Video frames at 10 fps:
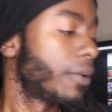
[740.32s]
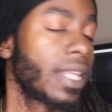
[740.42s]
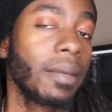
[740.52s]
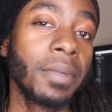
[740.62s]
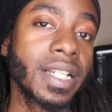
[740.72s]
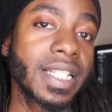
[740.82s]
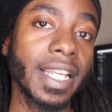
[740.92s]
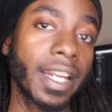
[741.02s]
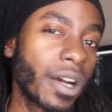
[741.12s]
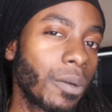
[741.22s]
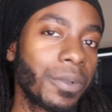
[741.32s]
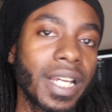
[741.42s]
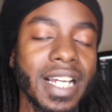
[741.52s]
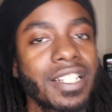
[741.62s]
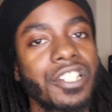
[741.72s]
With that being said, I hope you
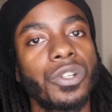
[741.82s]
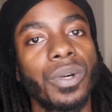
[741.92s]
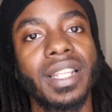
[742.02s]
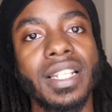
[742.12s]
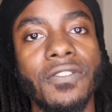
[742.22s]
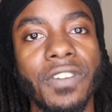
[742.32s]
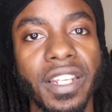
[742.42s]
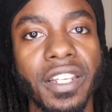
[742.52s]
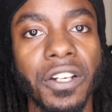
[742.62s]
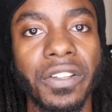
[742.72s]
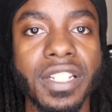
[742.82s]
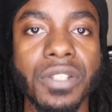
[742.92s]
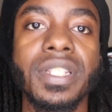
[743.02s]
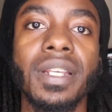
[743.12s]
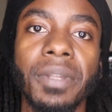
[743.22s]
guys enjoyed this video. This
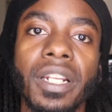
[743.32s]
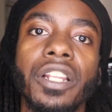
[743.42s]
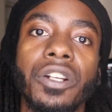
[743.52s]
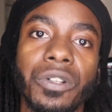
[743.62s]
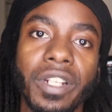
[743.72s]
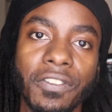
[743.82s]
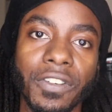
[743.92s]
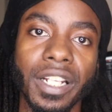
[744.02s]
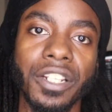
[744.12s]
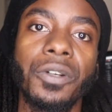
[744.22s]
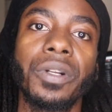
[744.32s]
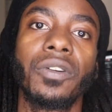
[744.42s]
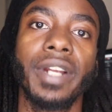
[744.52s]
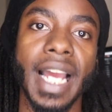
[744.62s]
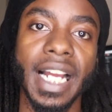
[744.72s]
was something a little different, doing a
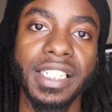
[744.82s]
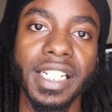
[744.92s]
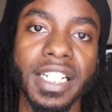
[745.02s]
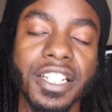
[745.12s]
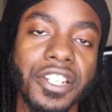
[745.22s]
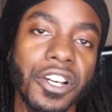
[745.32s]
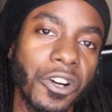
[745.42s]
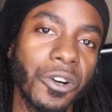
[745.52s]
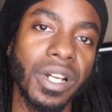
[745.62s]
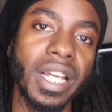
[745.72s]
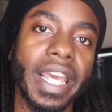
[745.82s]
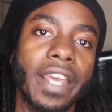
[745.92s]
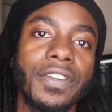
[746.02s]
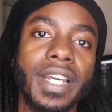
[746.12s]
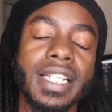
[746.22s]
reaction. So
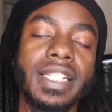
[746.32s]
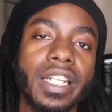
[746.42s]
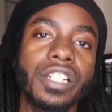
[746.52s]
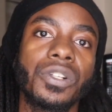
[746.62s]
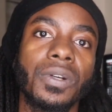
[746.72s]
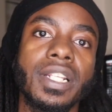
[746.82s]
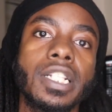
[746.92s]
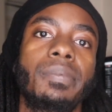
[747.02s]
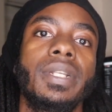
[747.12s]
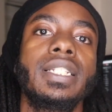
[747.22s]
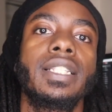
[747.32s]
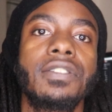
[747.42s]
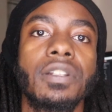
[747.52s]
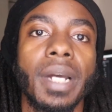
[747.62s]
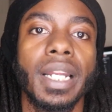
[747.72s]
if you guys did enjoy this, please leave
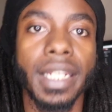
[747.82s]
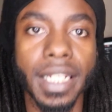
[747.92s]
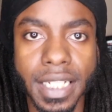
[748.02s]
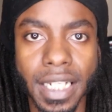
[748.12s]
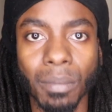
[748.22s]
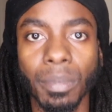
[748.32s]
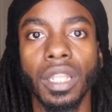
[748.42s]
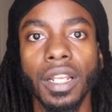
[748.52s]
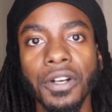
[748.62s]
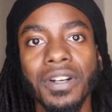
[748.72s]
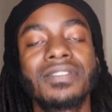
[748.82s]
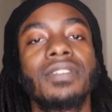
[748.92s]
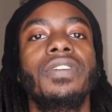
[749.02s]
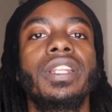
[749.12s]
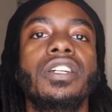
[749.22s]
some ideas down below of
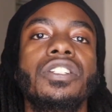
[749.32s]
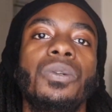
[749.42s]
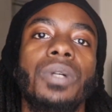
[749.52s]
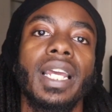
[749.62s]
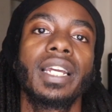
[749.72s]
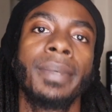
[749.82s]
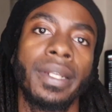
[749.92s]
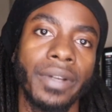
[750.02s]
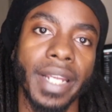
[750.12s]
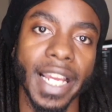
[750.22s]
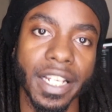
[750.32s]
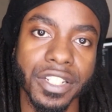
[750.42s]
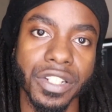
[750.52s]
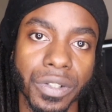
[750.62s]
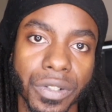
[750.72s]
some videos you would like me to react
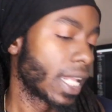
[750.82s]
to.